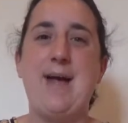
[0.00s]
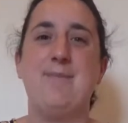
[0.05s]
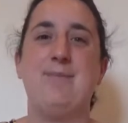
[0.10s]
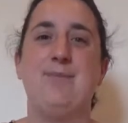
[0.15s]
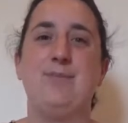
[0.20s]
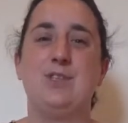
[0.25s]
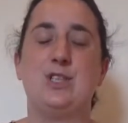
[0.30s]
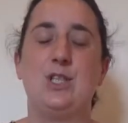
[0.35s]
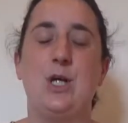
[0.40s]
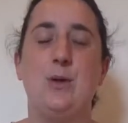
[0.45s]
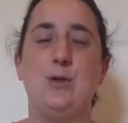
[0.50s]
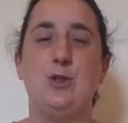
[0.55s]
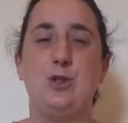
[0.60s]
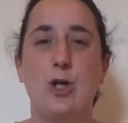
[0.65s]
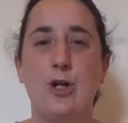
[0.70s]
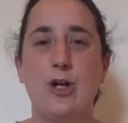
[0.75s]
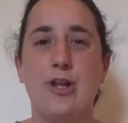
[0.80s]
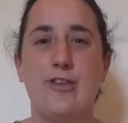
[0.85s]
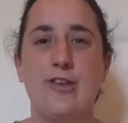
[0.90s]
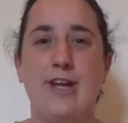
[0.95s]
So
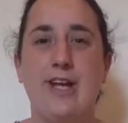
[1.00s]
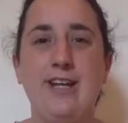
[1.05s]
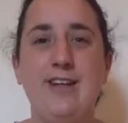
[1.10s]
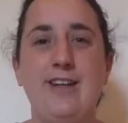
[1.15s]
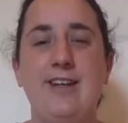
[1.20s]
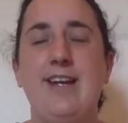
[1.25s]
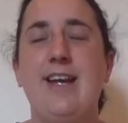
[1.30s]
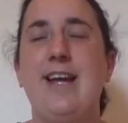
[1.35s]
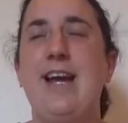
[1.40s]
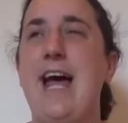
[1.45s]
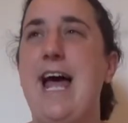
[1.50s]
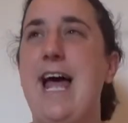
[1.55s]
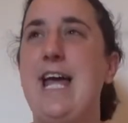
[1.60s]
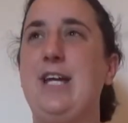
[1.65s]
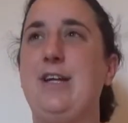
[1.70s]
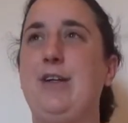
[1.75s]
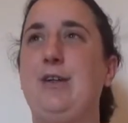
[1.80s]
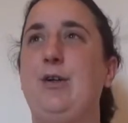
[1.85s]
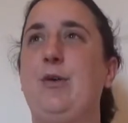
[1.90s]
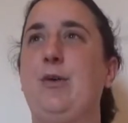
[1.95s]
Jonathan,
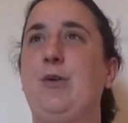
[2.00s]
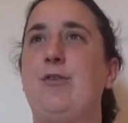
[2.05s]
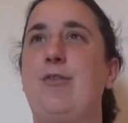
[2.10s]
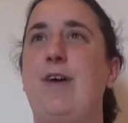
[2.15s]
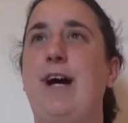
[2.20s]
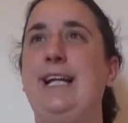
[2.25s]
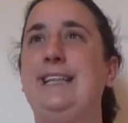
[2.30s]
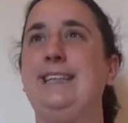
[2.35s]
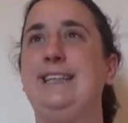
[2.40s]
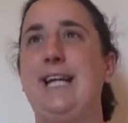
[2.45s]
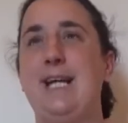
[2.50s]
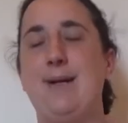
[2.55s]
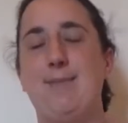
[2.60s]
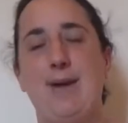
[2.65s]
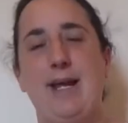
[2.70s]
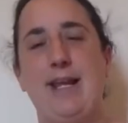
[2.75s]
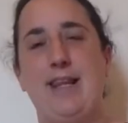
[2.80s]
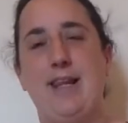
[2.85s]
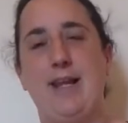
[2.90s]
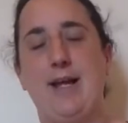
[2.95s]
you'll find him
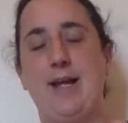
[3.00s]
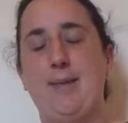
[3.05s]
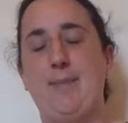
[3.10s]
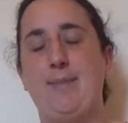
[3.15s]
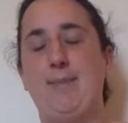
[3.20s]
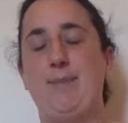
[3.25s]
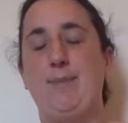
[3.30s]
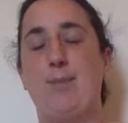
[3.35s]
in the